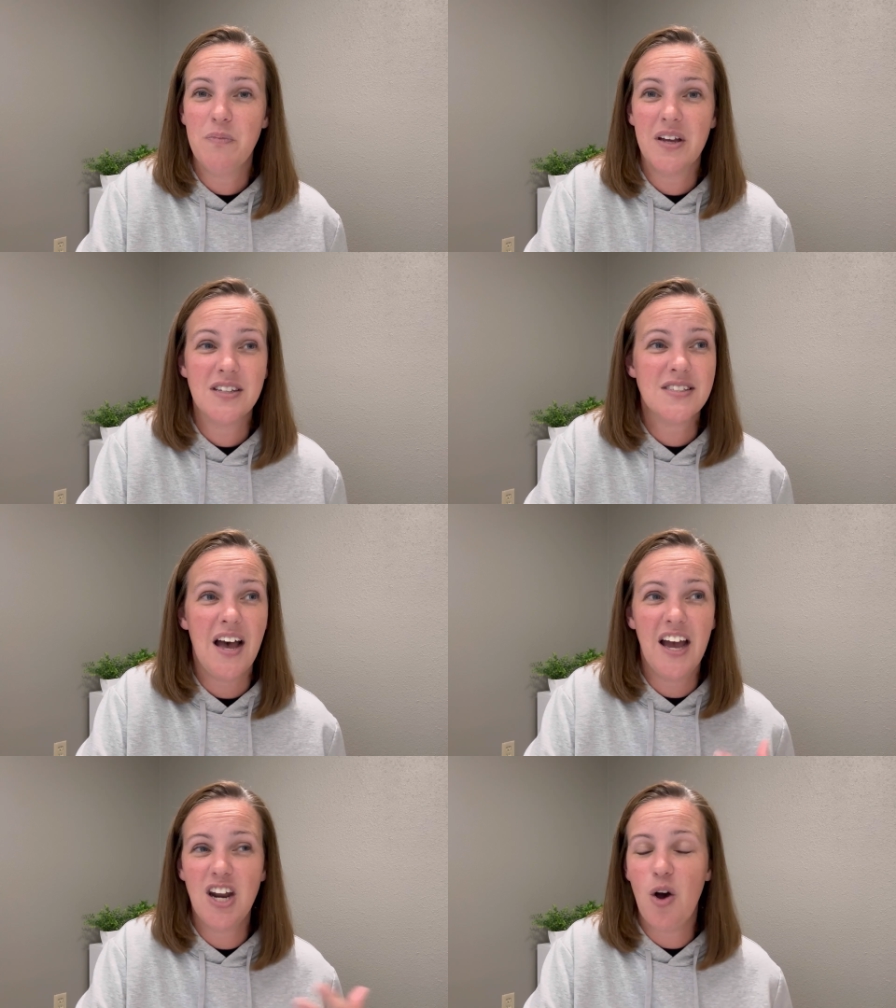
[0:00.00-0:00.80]
because
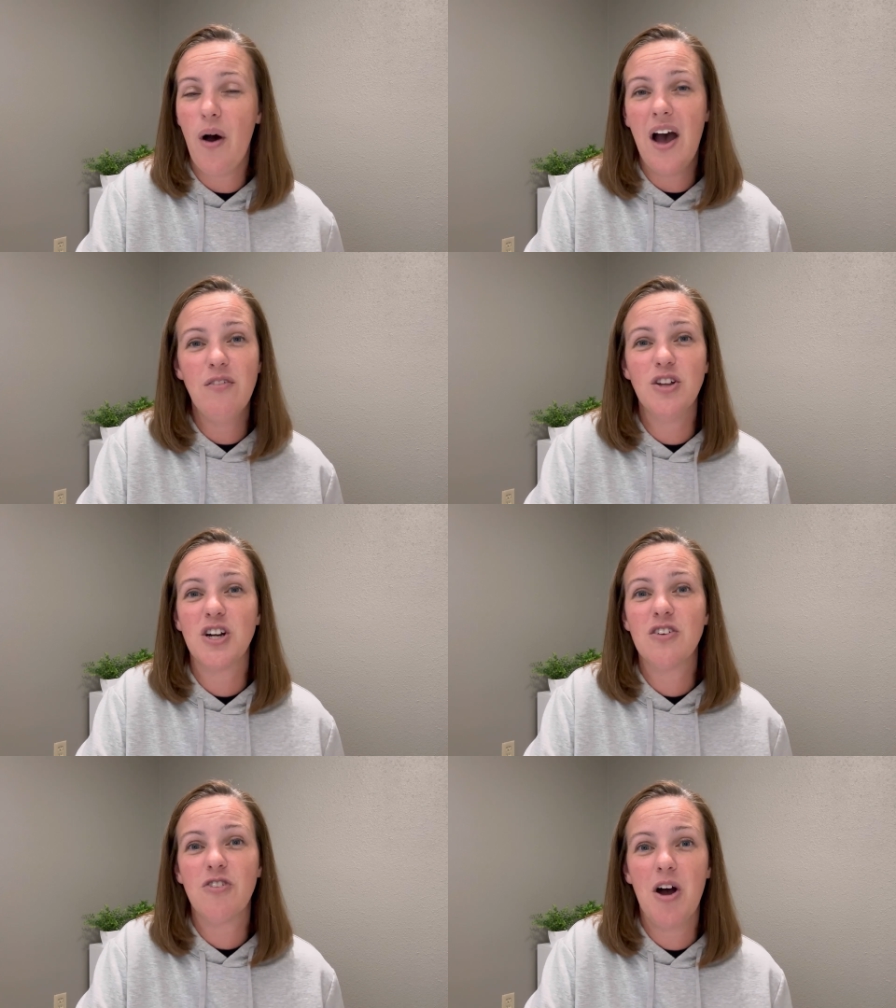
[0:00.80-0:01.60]
I know I've
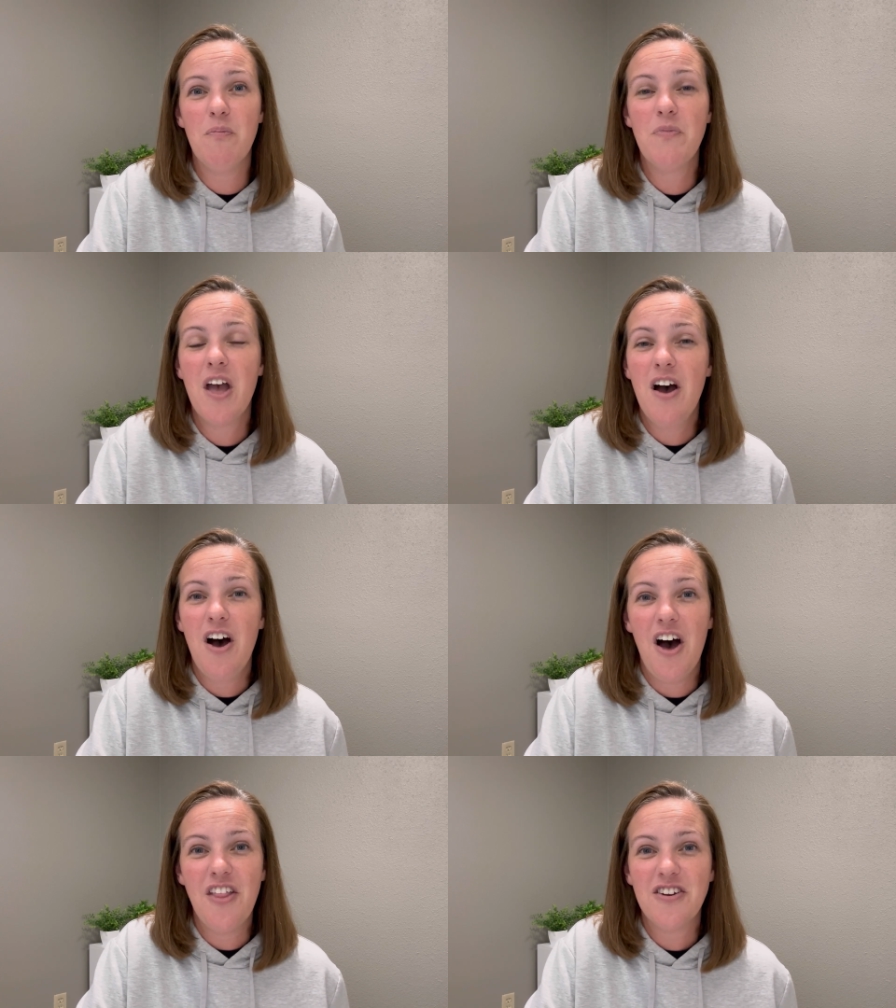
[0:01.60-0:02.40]
learned from
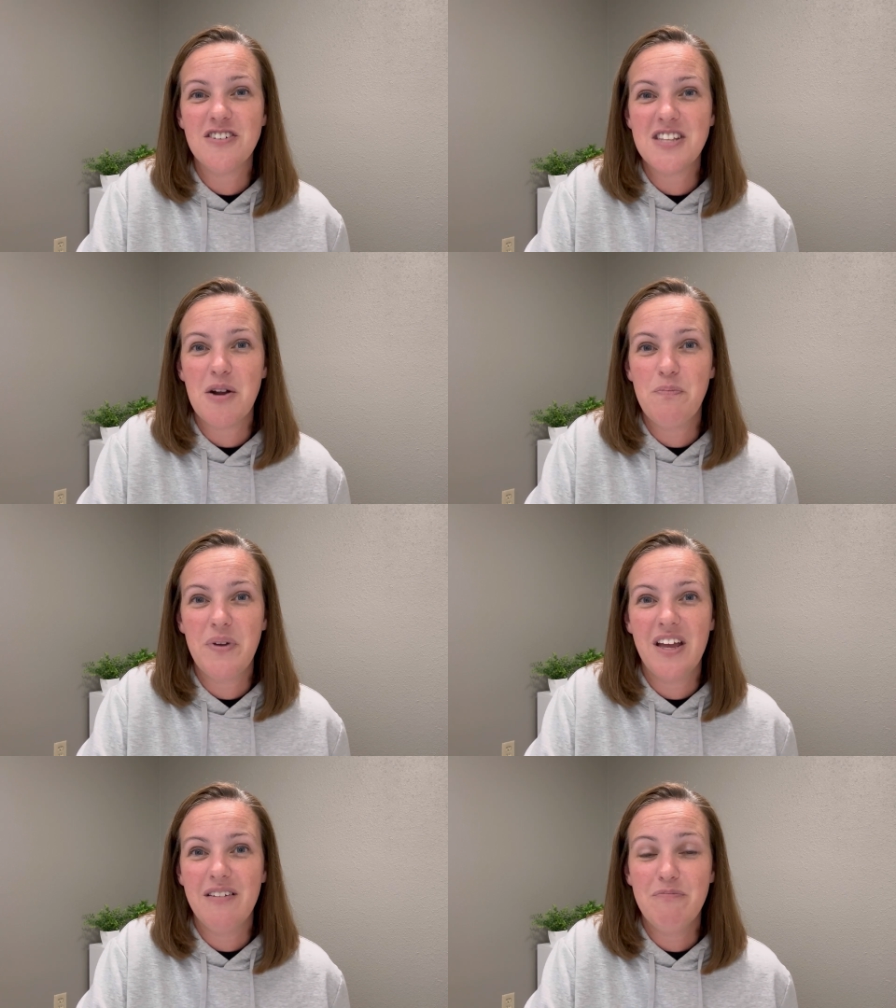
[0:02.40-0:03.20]
others that have
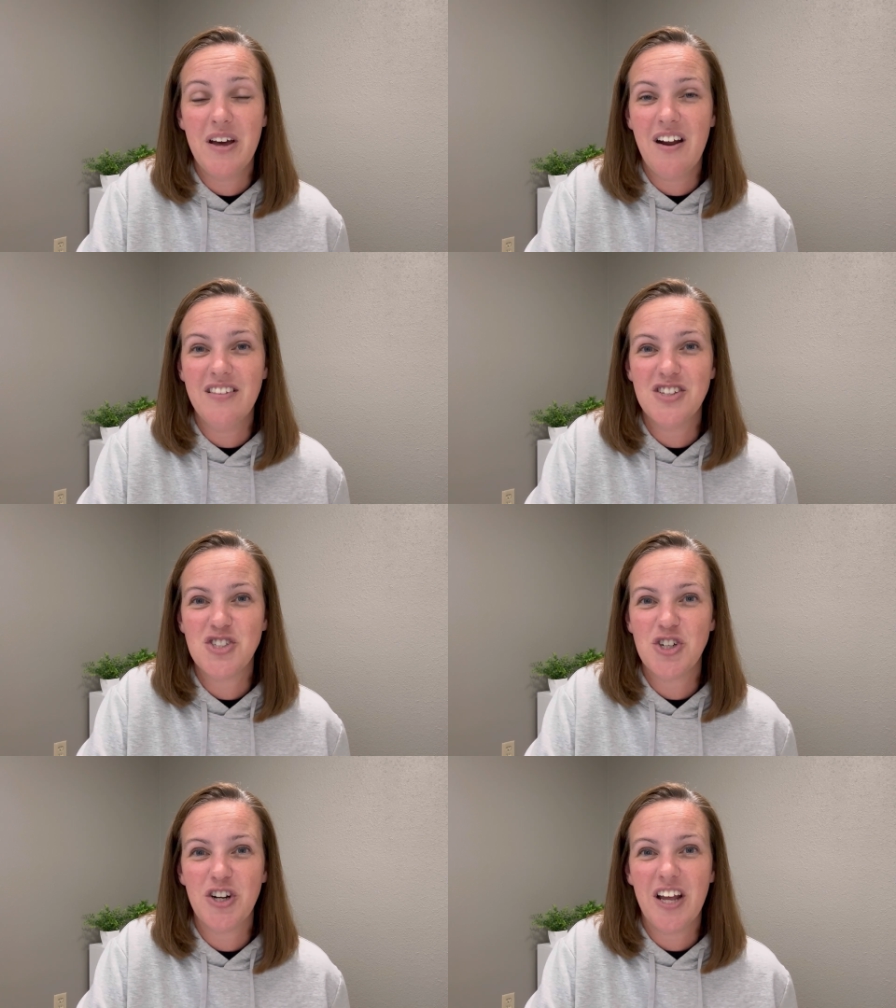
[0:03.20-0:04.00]
been, been on this
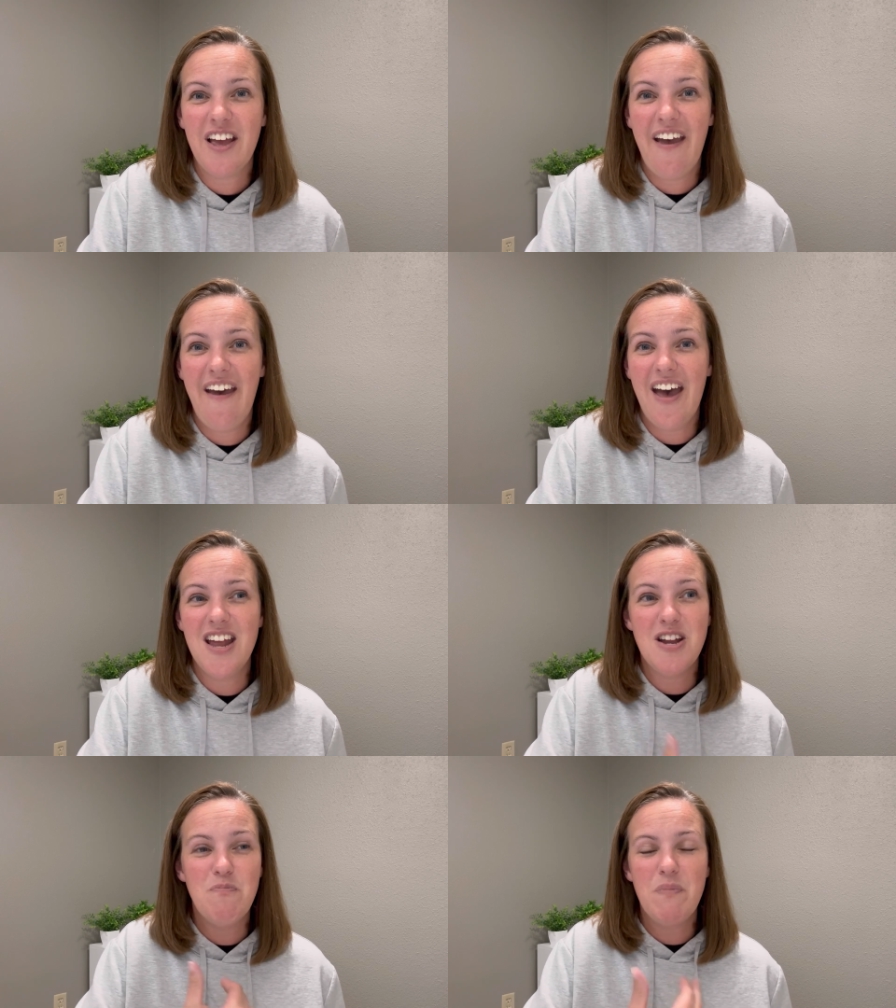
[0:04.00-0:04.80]
journey
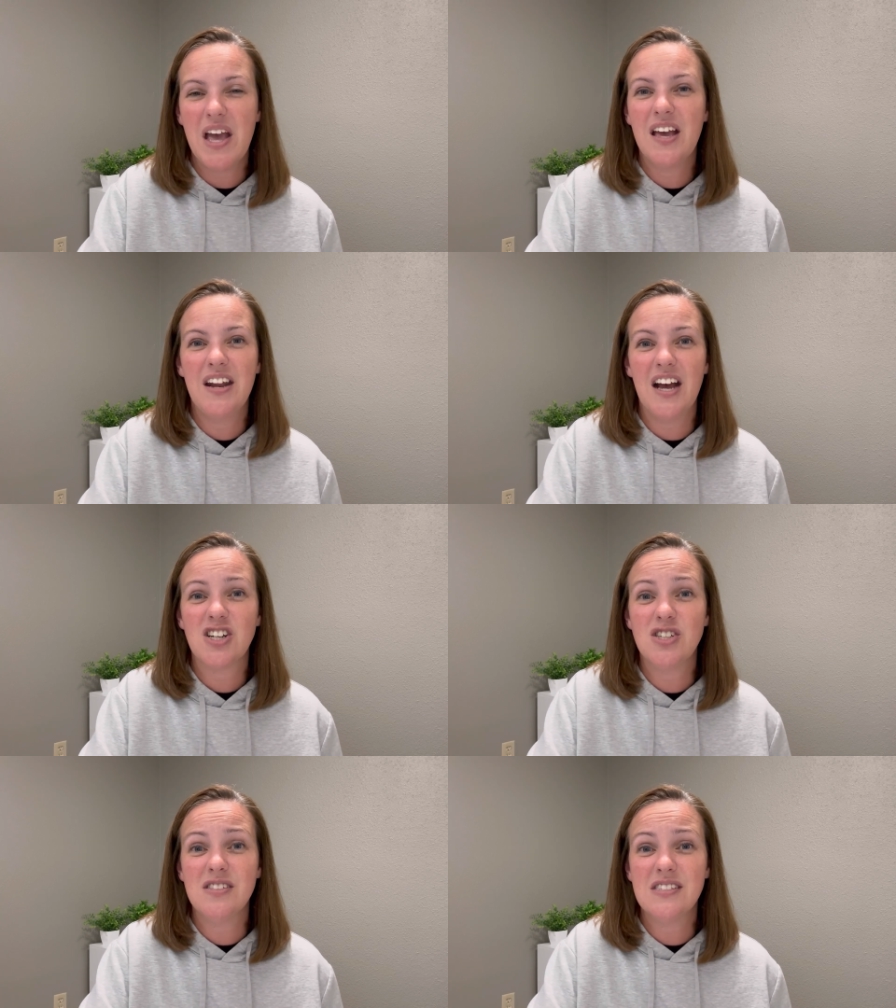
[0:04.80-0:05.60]
and made
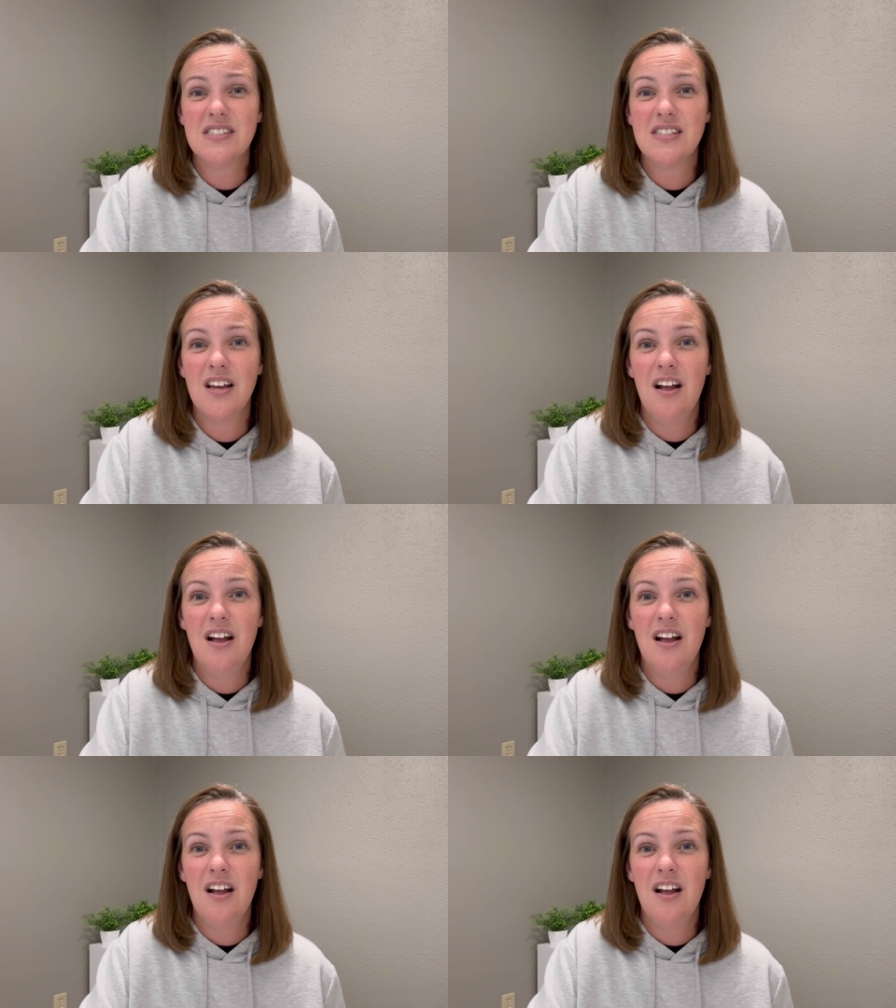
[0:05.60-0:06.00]
connections